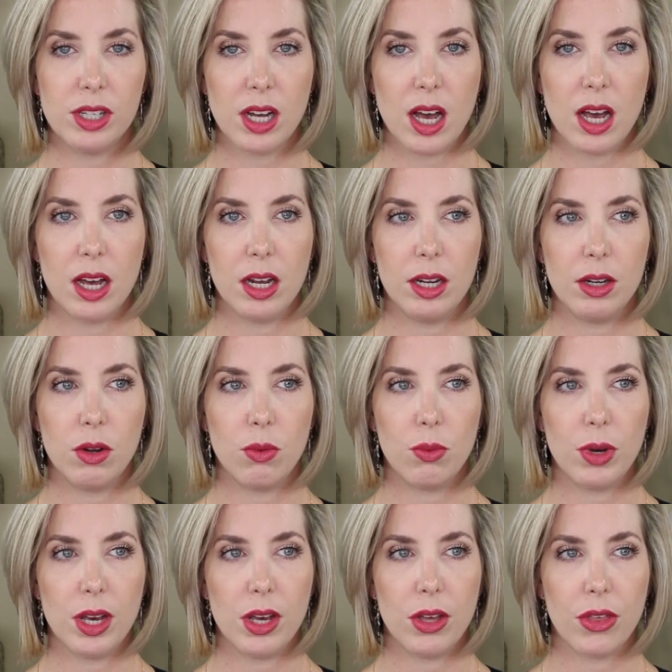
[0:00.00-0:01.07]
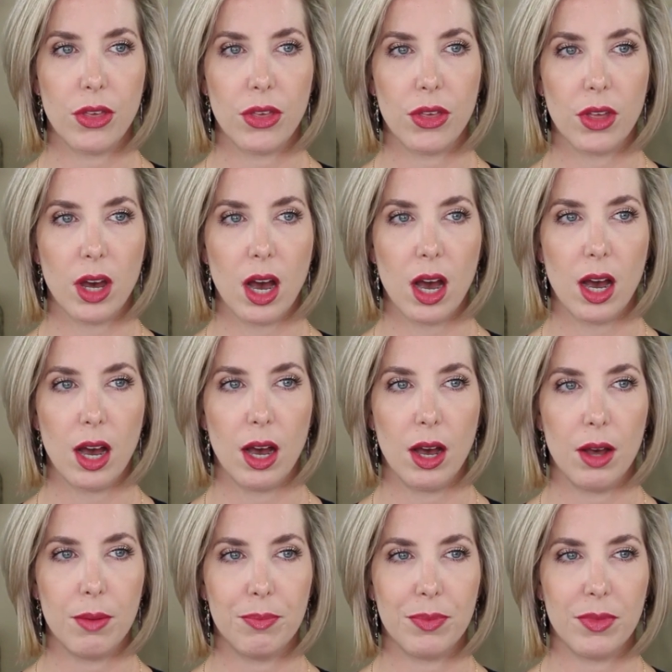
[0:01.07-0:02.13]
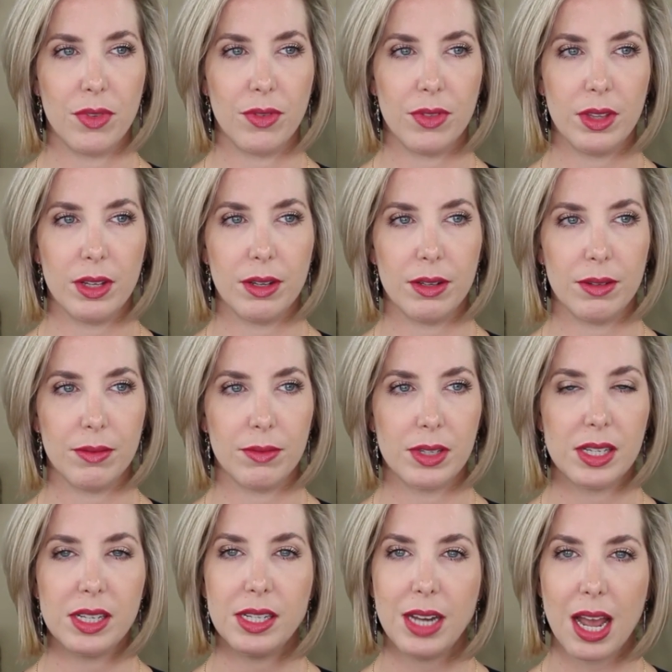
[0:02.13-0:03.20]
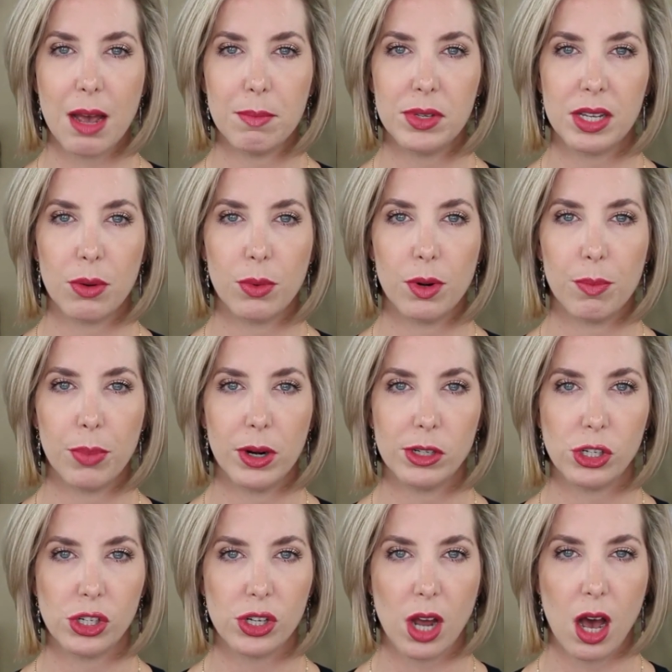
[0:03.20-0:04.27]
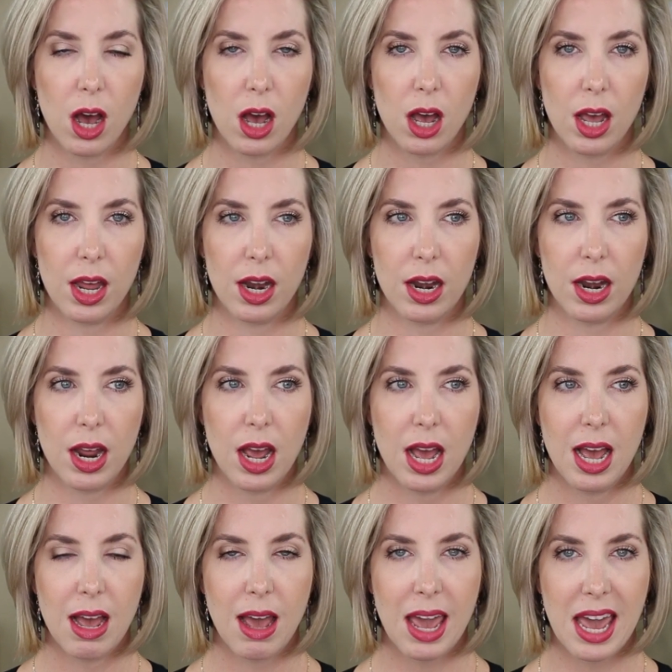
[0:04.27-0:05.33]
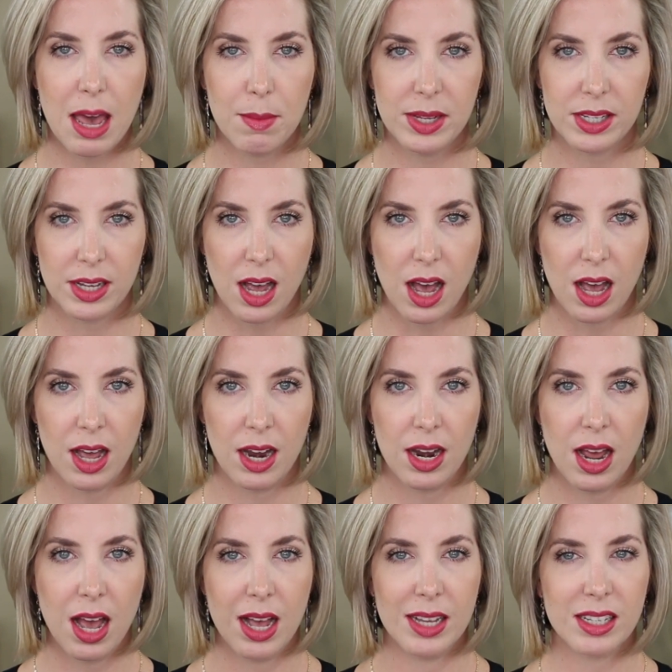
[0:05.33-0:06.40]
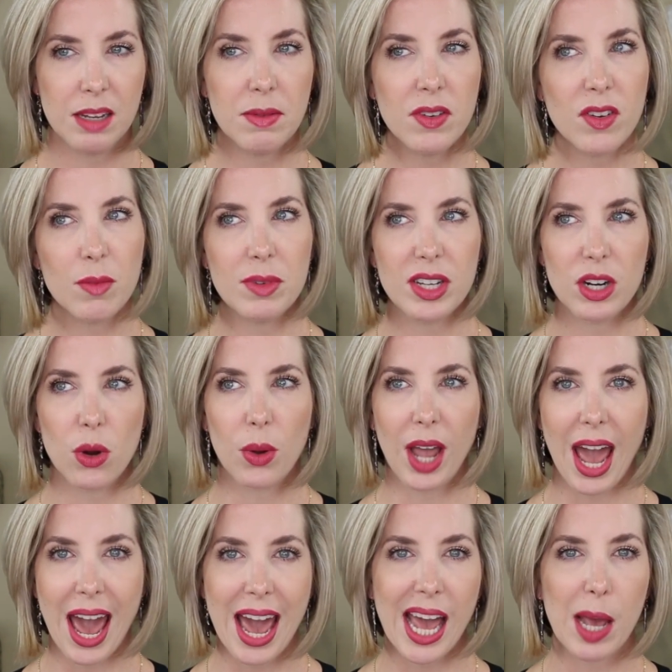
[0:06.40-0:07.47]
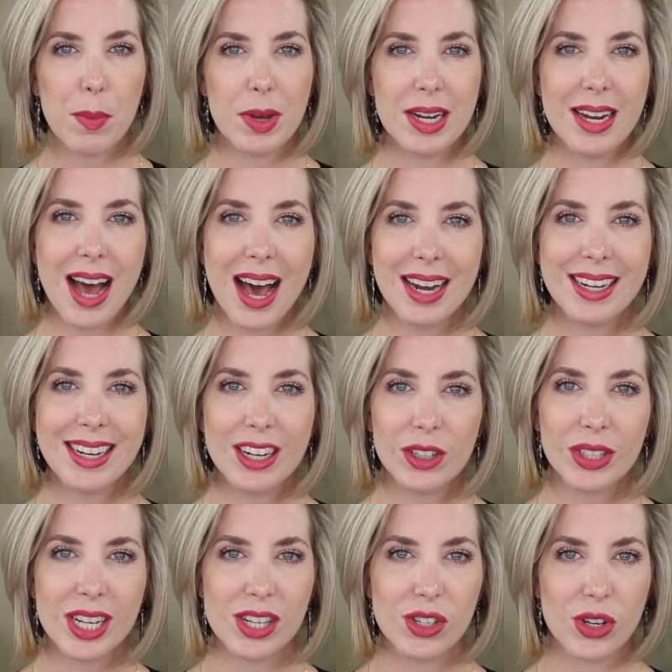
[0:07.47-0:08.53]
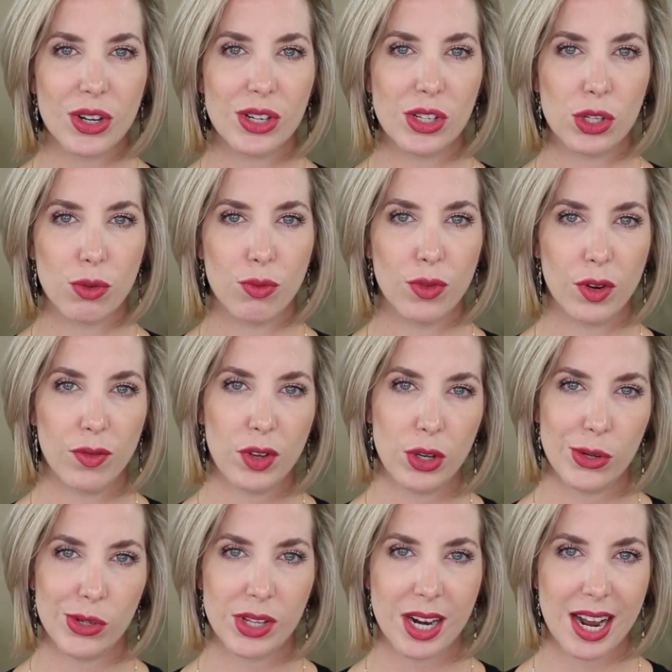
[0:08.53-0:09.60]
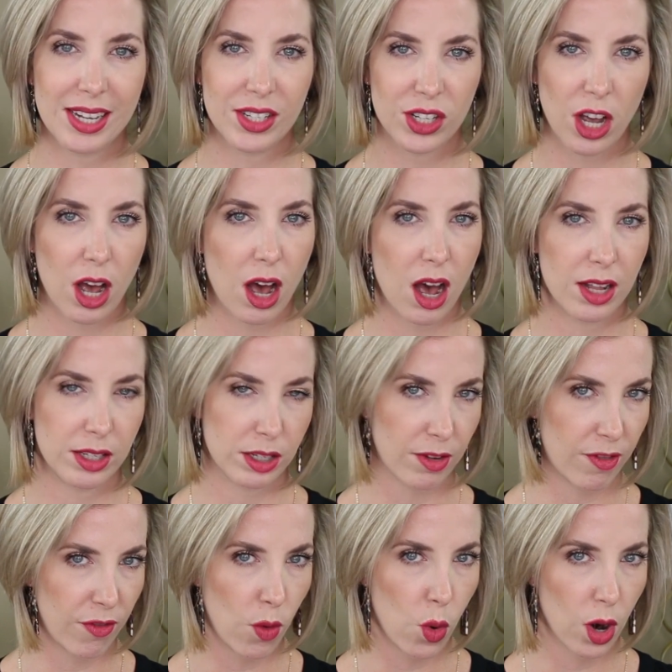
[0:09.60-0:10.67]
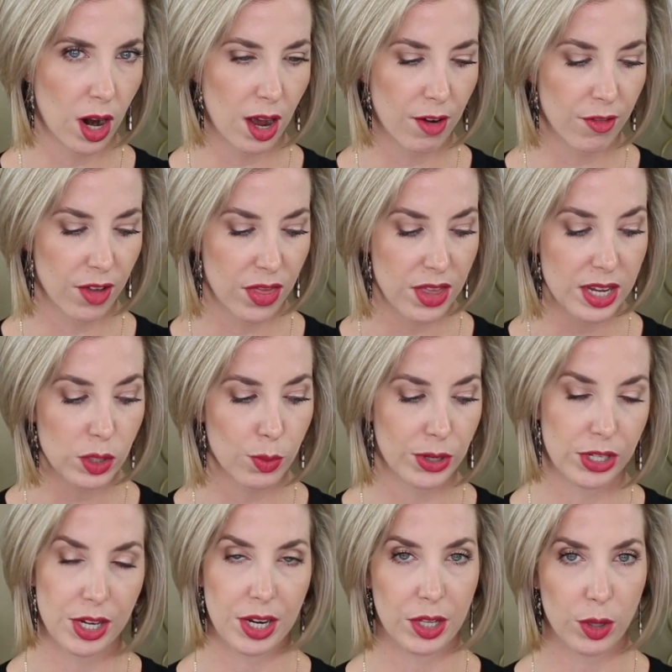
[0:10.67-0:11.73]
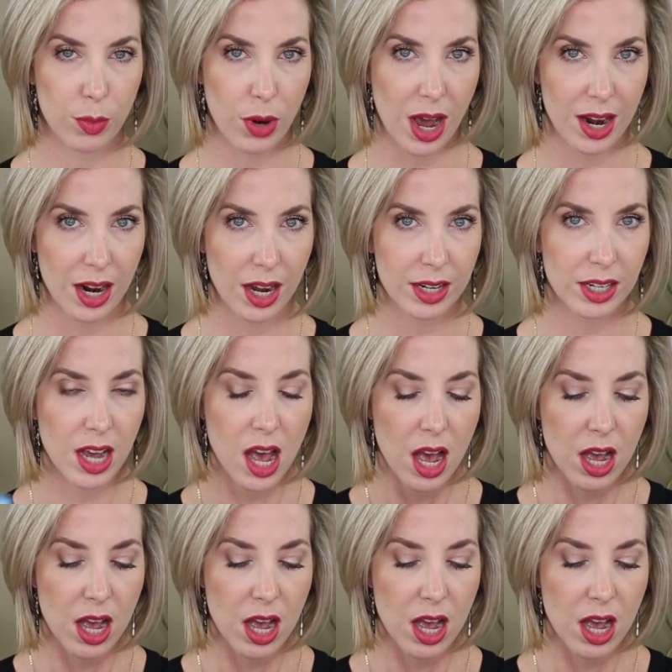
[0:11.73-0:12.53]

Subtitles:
done with the stamps that were purchased on Amazon. Some of them did okay, but not nearly as good as the reviews that I saw on Sephora for this particular product.